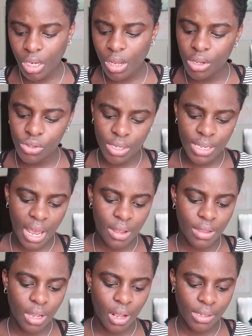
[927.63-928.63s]

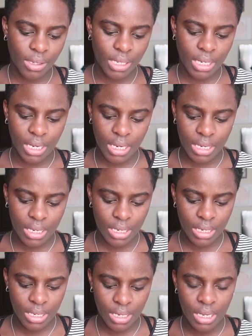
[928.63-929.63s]
ultrasound, they also did a
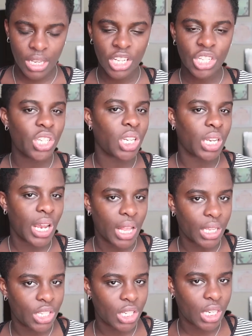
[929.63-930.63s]

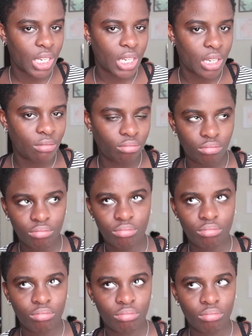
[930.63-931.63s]
genealogy
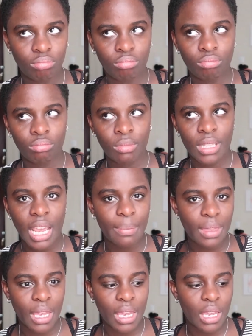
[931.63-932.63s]
type
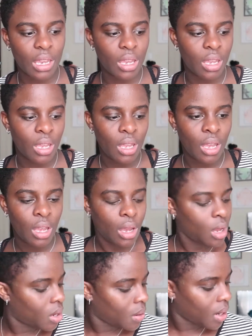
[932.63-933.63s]
thing
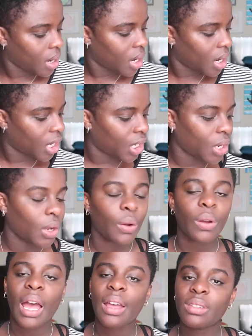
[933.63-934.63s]
where, you
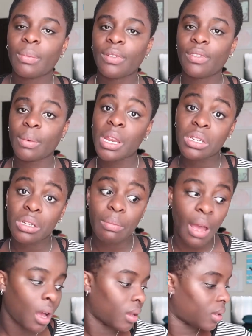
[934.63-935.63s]
know, got some information
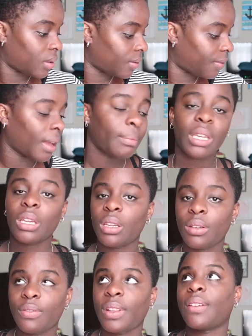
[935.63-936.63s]
about family,
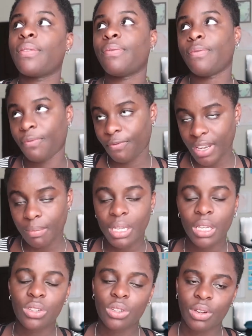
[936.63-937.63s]
like family
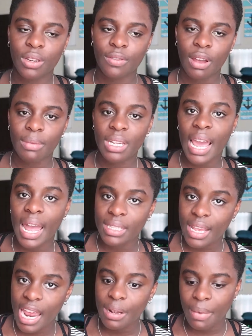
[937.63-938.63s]
history from the
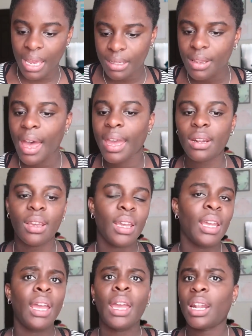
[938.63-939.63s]
dad's side and my side.
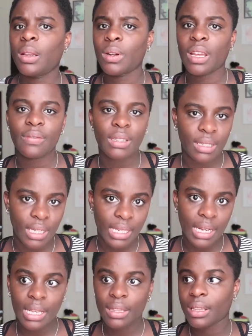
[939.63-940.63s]
Anyone have
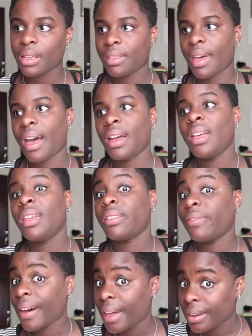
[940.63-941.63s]
disease, anything like that.
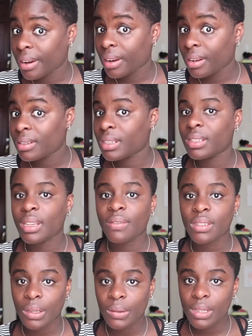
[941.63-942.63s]
The father does
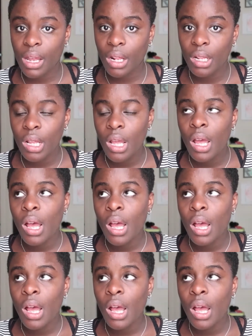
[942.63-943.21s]
have sickle cell.